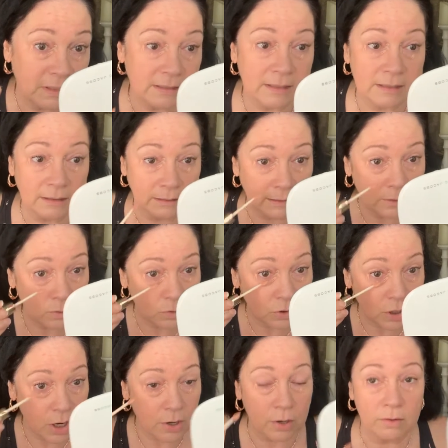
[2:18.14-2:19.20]
This is a little
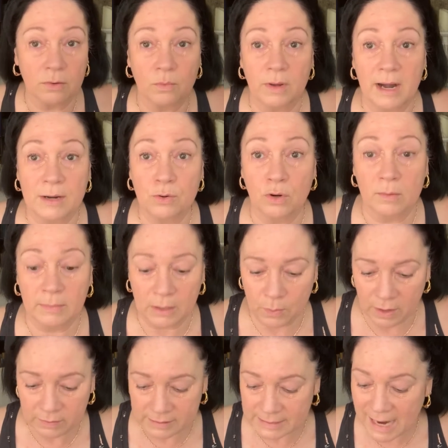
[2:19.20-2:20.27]
darker than what I normally
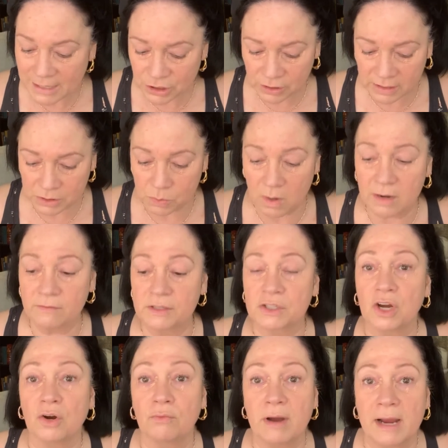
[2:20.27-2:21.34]
wear. This actually is one of
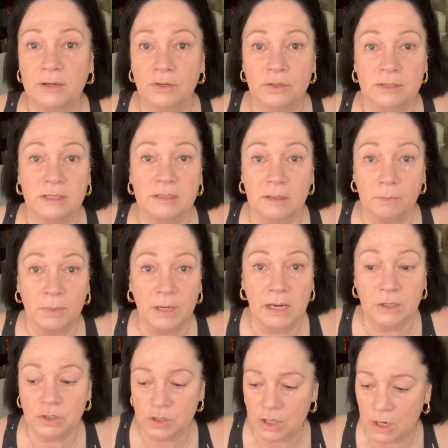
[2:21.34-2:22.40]
his correctors. It's a
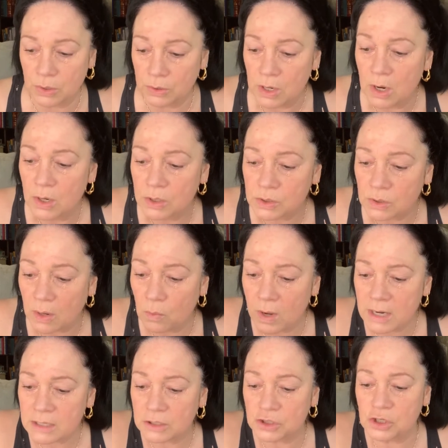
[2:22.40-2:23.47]
peach tone. So I
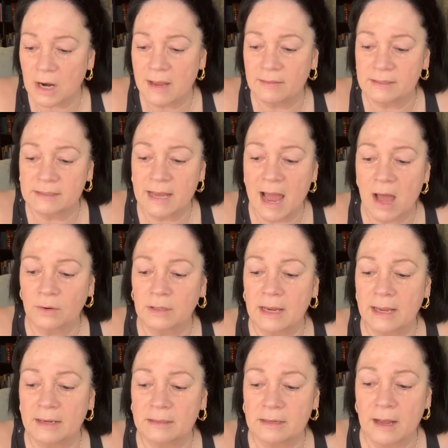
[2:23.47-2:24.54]
wanted to try this out
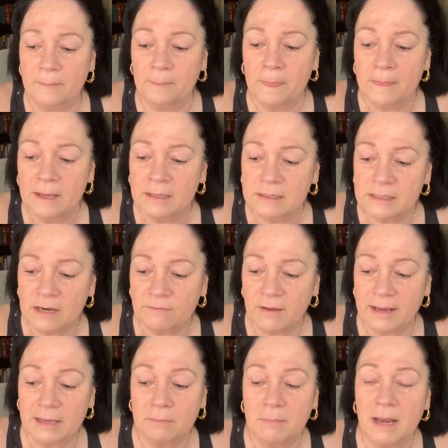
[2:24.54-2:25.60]
and see if
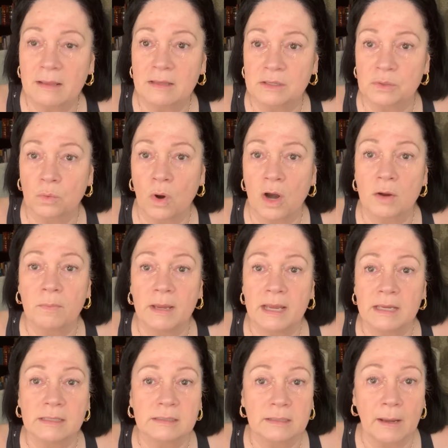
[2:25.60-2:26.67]
I could make this work,
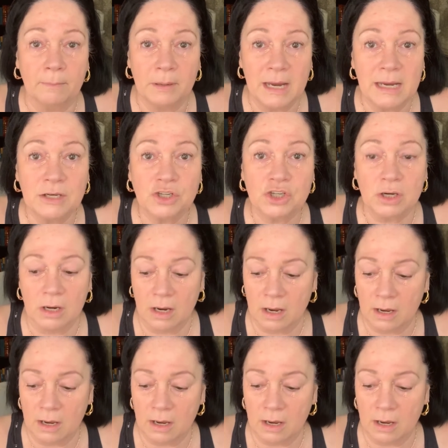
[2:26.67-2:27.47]
because the peach